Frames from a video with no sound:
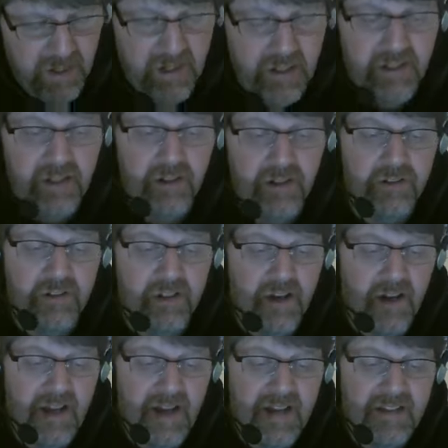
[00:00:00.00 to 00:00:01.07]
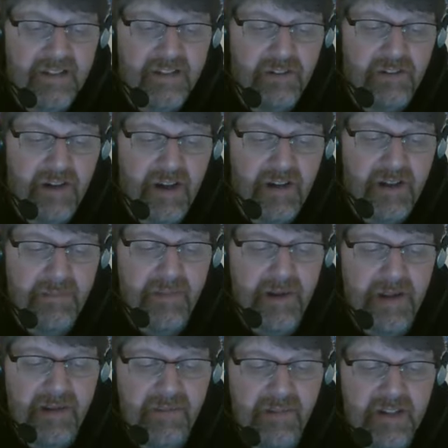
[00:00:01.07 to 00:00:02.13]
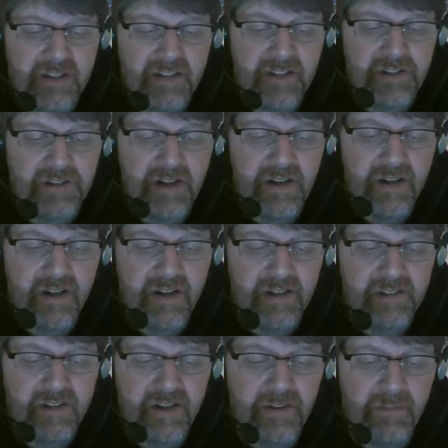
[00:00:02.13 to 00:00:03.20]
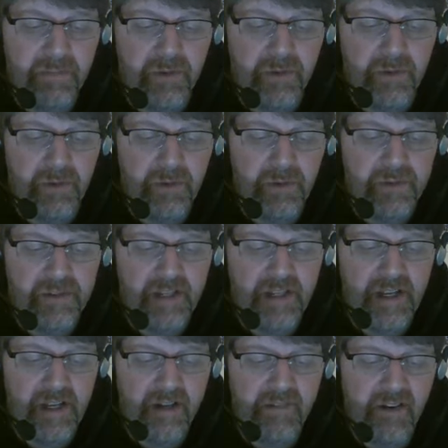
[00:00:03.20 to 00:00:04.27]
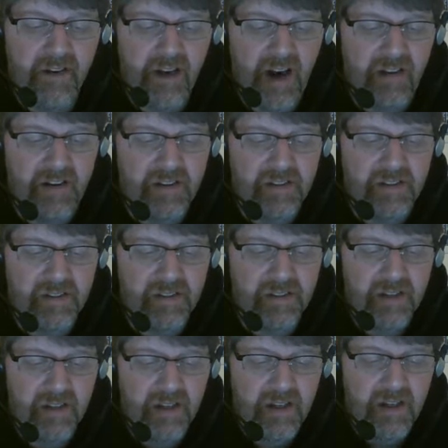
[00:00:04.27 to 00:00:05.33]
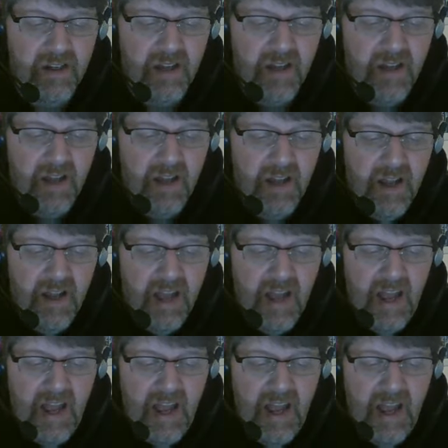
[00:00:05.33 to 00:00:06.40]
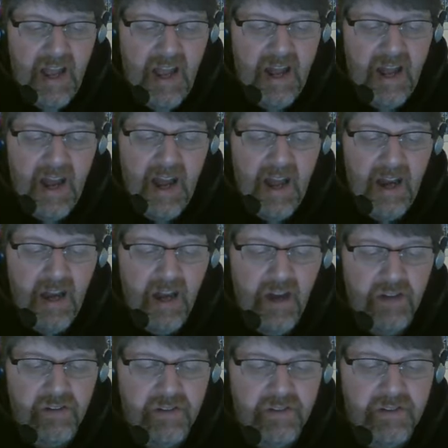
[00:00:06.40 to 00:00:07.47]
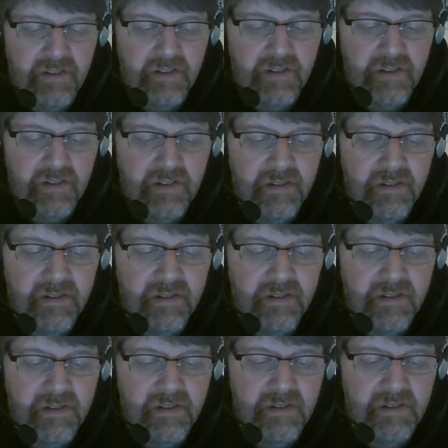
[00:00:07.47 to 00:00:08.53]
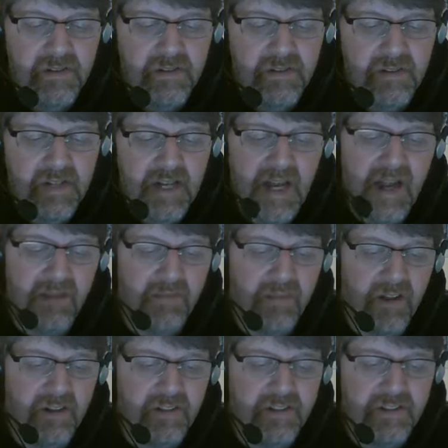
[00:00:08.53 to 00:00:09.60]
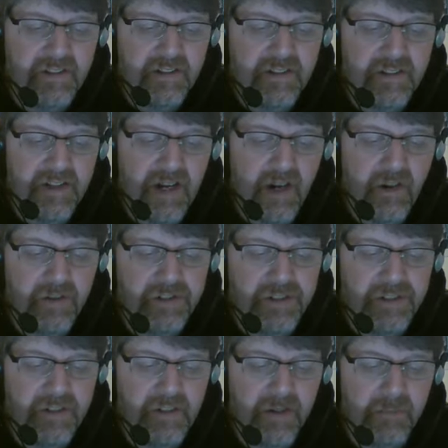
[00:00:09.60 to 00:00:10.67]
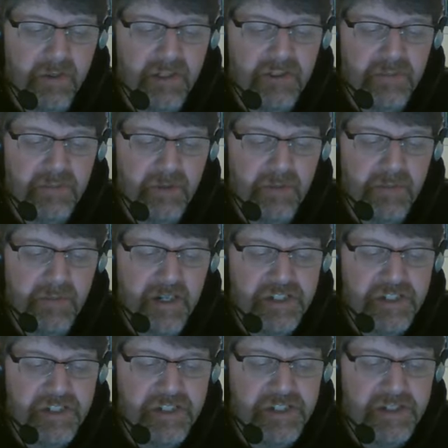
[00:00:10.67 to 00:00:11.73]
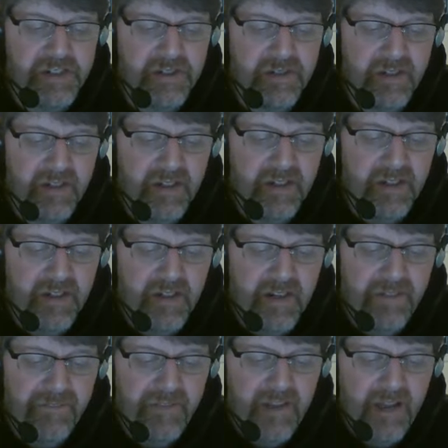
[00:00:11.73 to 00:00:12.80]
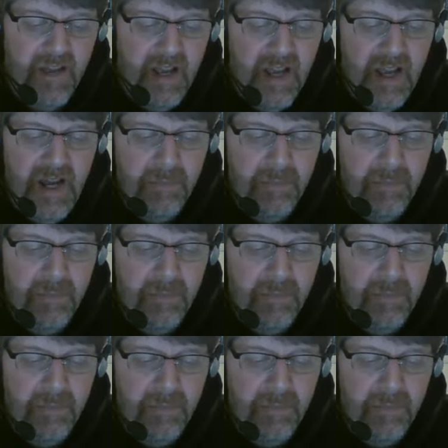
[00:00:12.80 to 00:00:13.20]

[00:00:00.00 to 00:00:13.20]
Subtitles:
Those little lights surrounded me as I drowned in the soft blue sea of your iris. And I am lost in an ocean of blissful imagination, in